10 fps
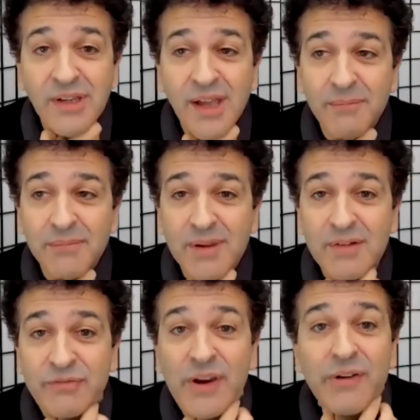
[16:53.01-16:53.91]
I'm
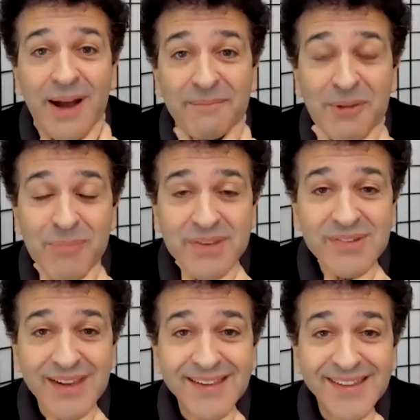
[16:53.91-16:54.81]
very
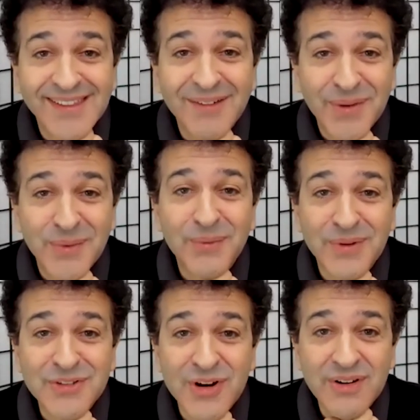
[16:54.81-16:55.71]
optimistic that we will
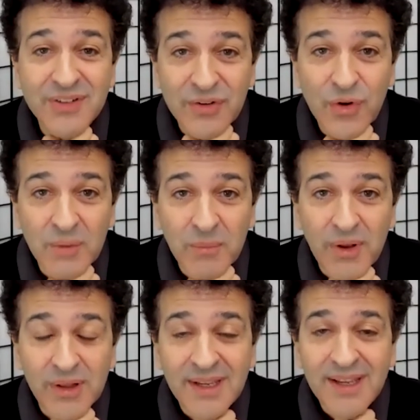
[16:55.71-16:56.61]
return to
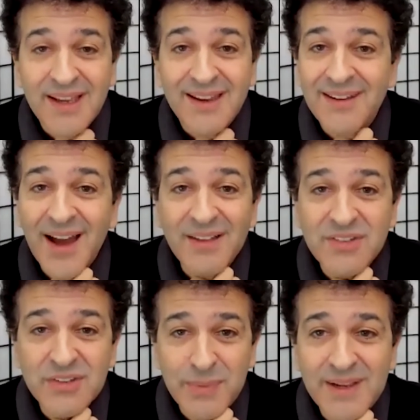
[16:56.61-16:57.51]
normal, not
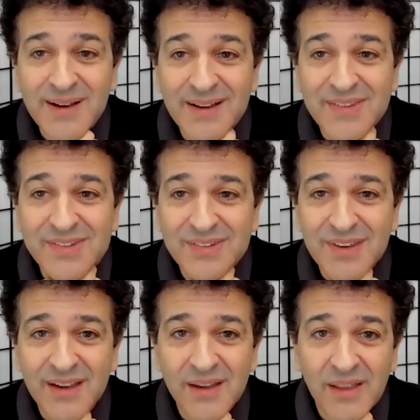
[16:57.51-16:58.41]
just because
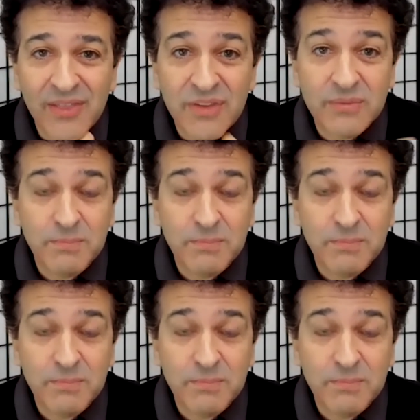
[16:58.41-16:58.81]
the